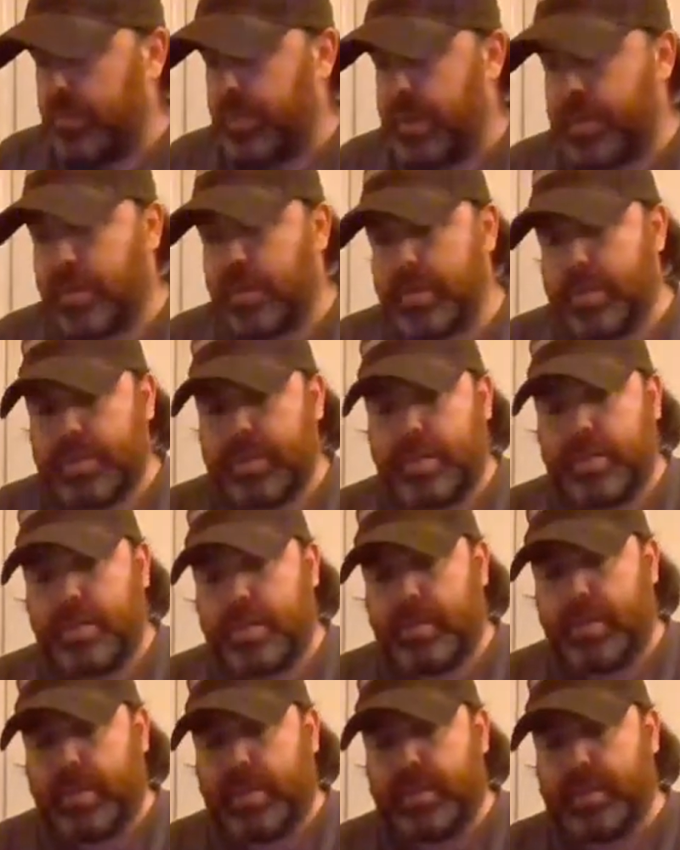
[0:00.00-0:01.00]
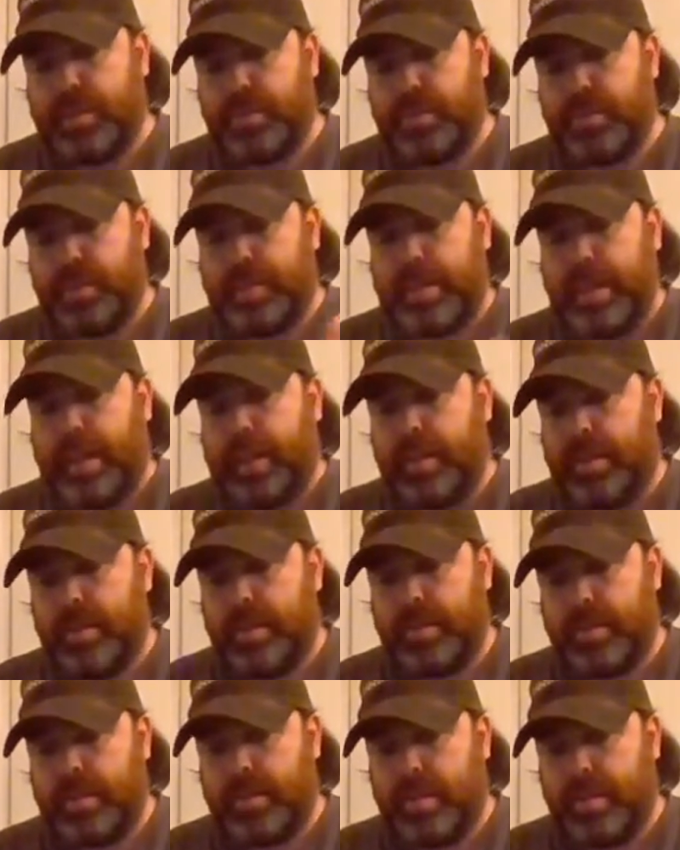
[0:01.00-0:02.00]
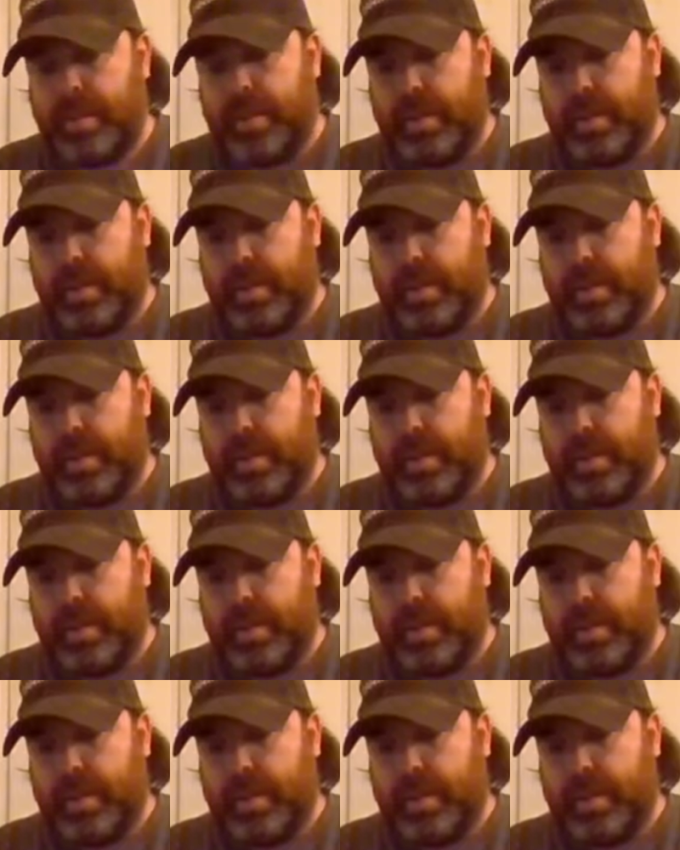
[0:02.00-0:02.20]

My goal this year is to attend